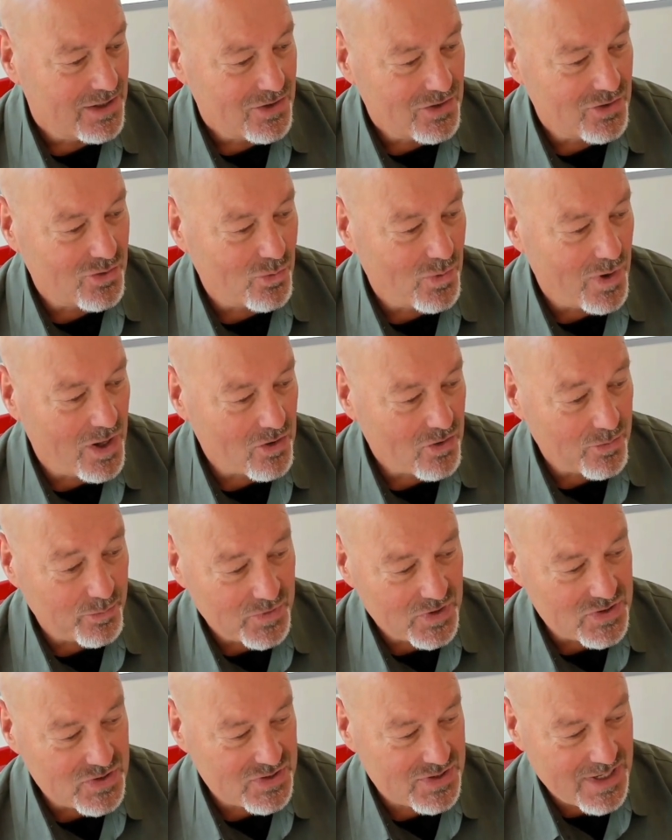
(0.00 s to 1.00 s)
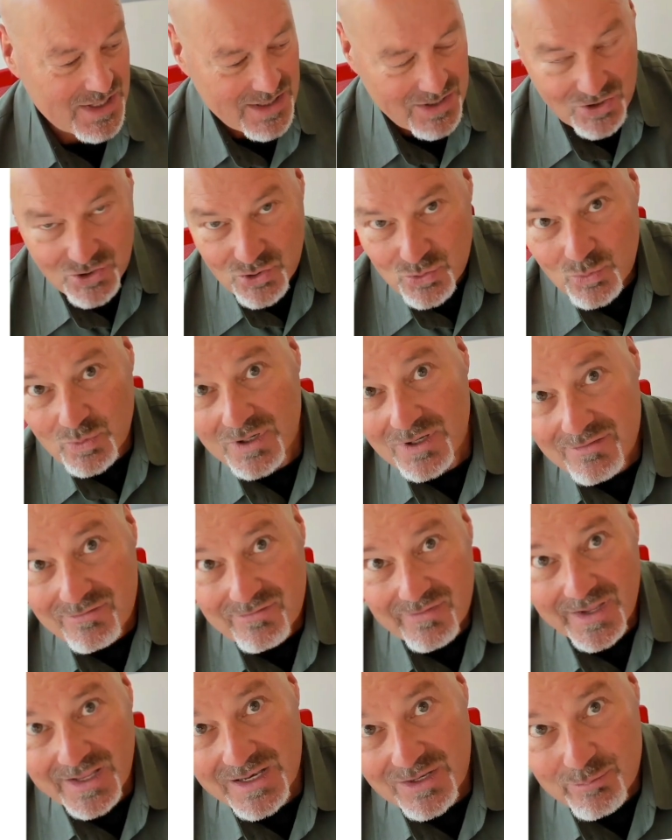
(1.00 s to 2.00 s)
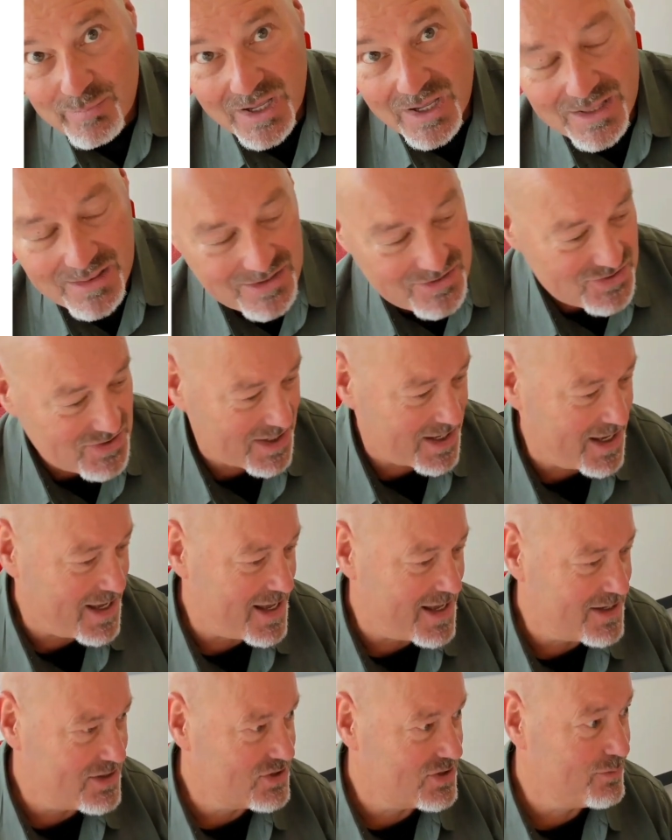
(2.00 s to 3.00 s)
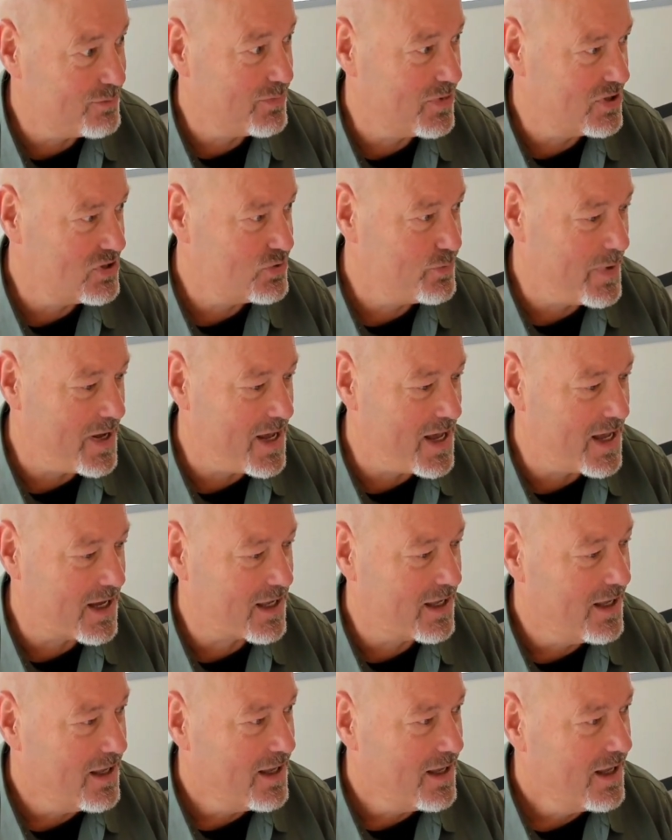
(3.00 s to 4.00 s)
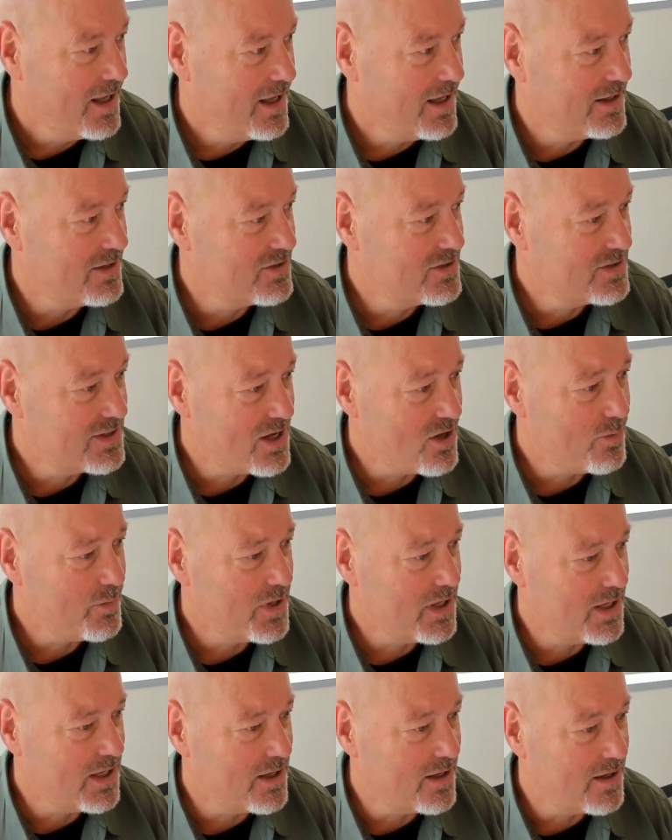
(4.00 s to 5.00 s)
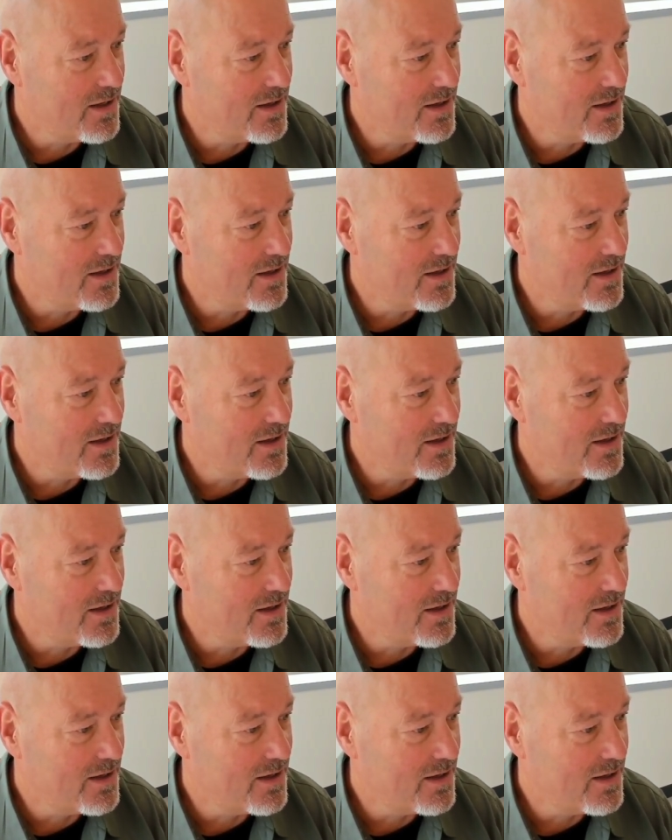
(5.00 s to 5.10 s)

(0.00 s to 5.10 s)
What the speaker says: You're welcome to say that you were invited by this guy, Jim Munchback, and tell me